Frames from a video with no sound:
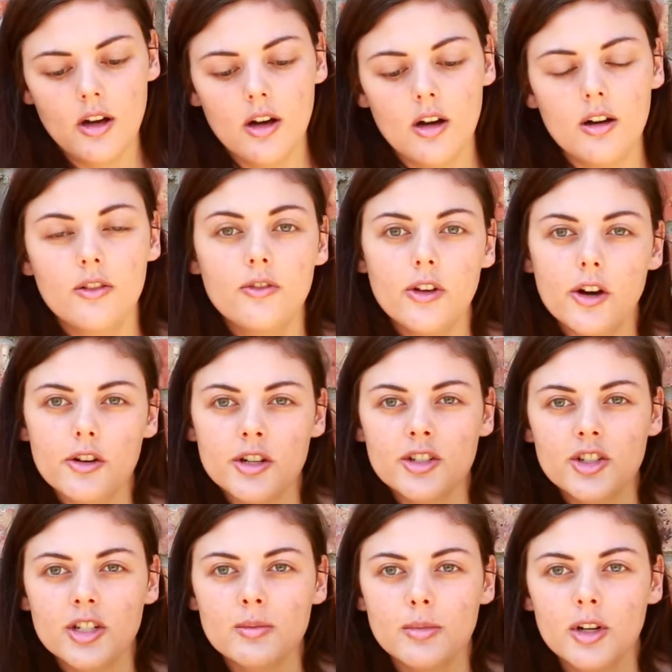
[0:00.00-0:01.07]
are
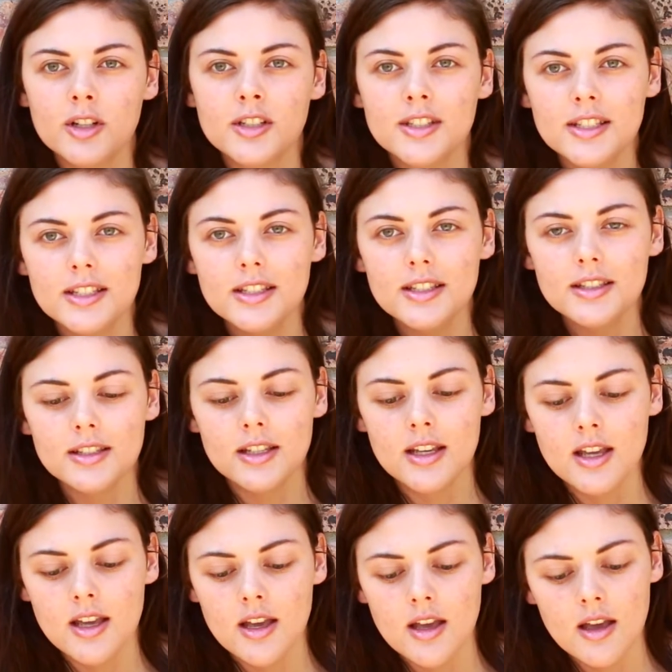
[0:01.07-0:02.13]
foraging boxes.
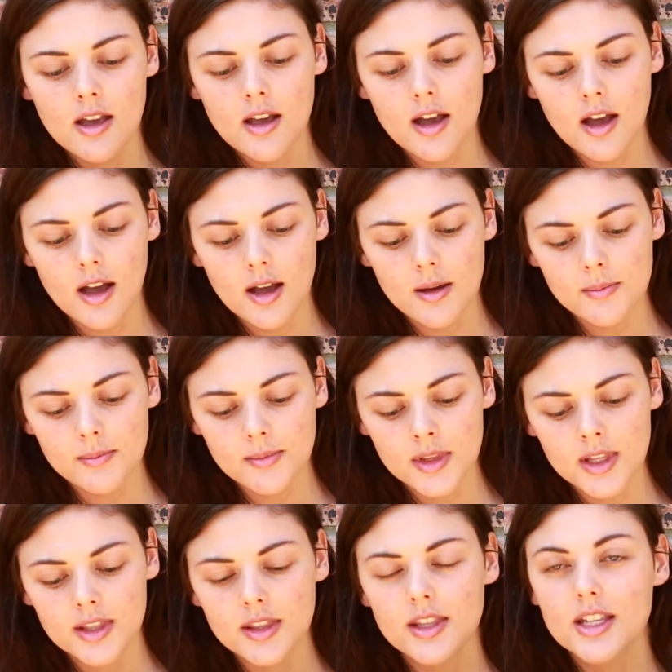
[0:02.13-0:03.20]

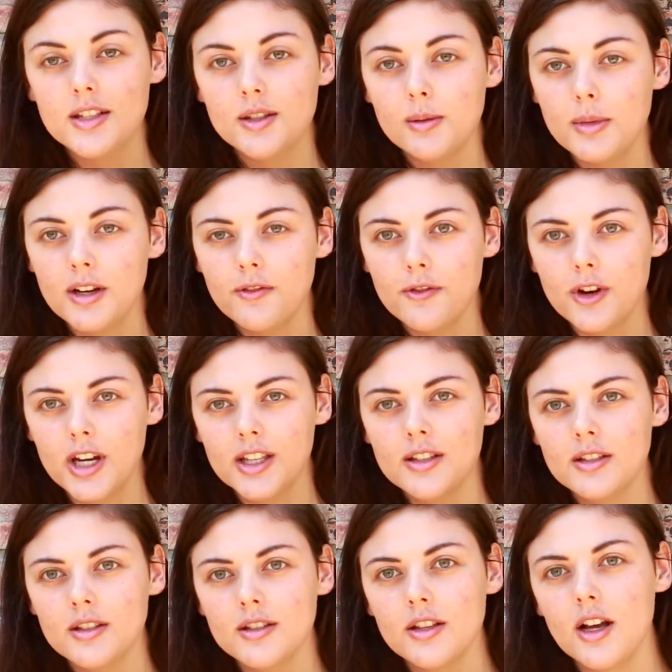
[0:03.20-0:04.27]
These are my
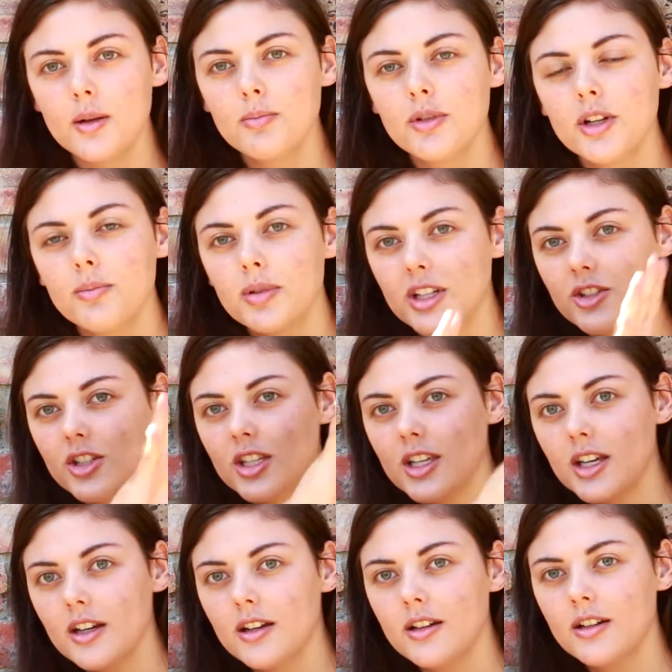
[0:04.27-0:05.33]
friends. So I'll put a picture
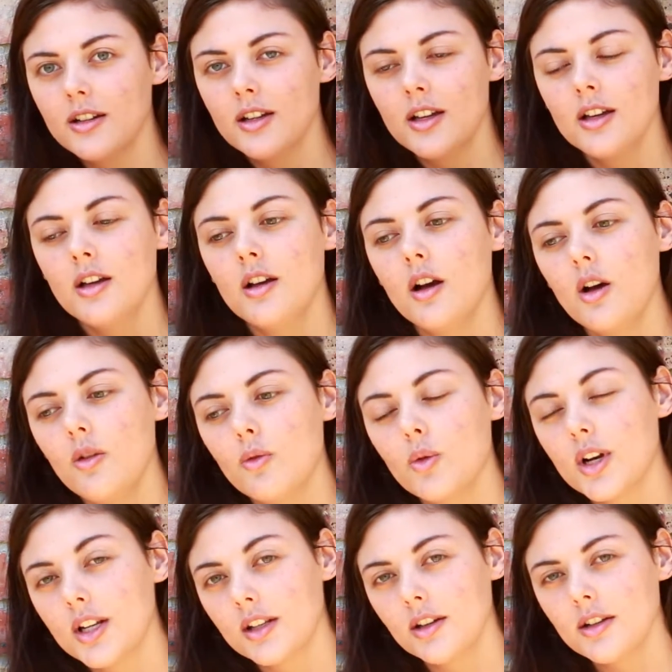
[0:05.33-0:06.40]
here of
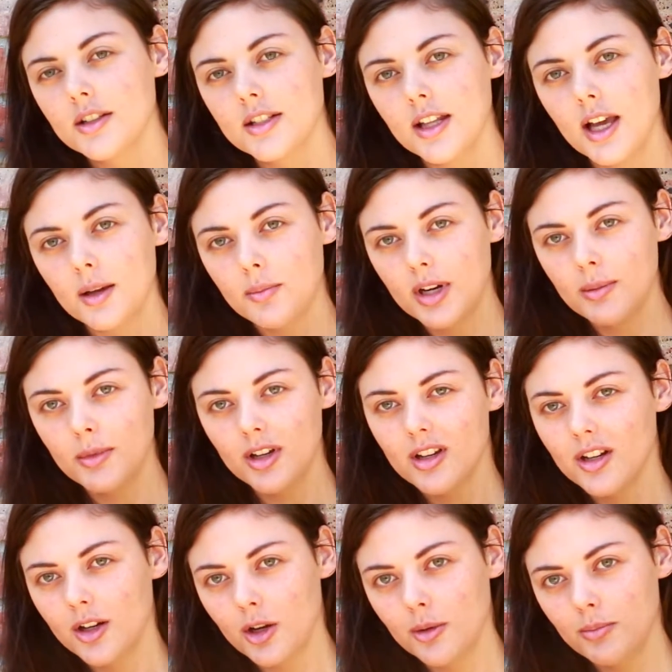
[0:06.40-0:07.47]
what it looks like, but I'm not
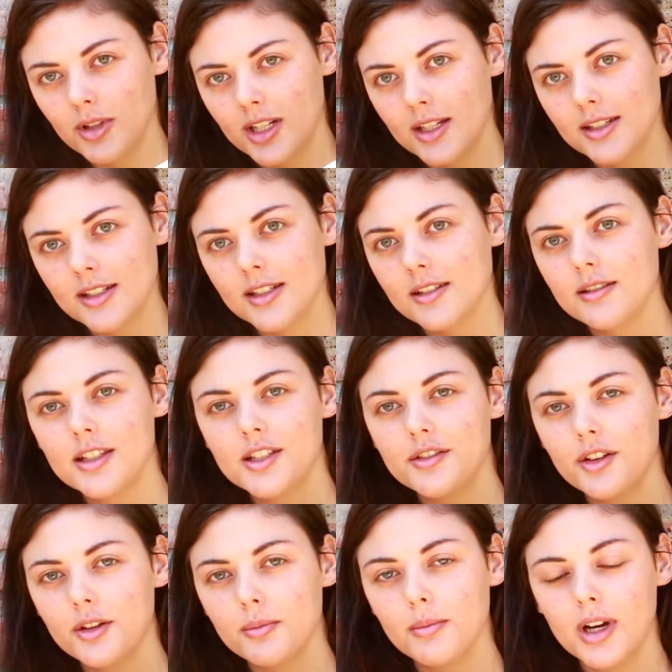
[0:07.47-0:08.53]
going to open it.
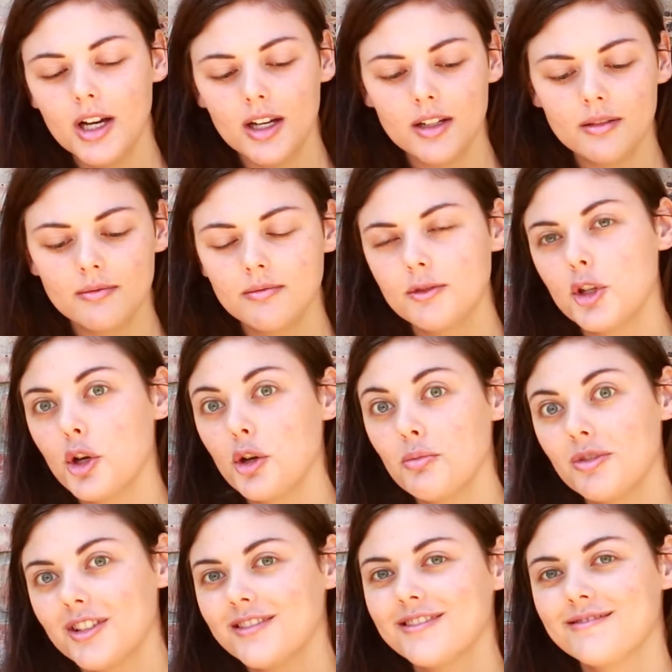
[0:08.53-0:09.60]
These aren't mine to open.